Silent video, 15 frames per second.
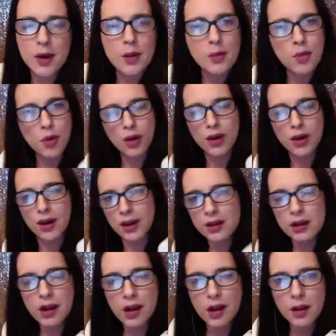more
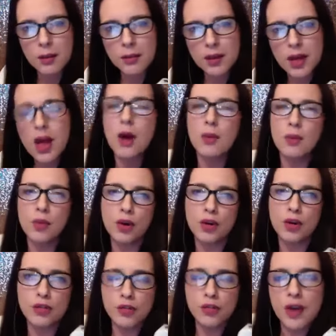income,
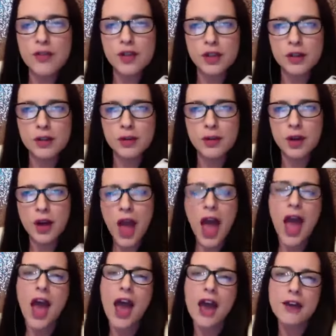more revenue,
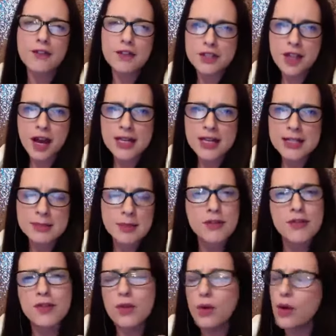advertisement
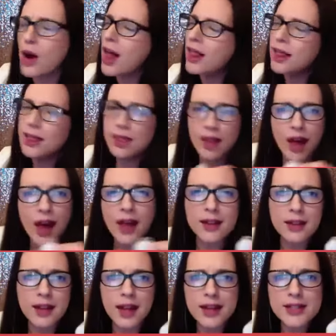for a lot
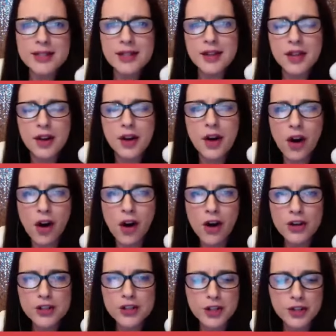less of the
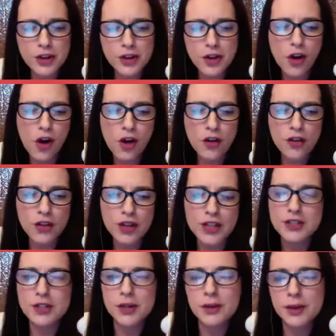cost that they're already
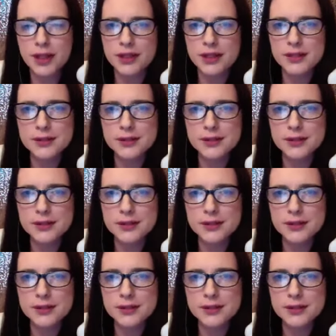doing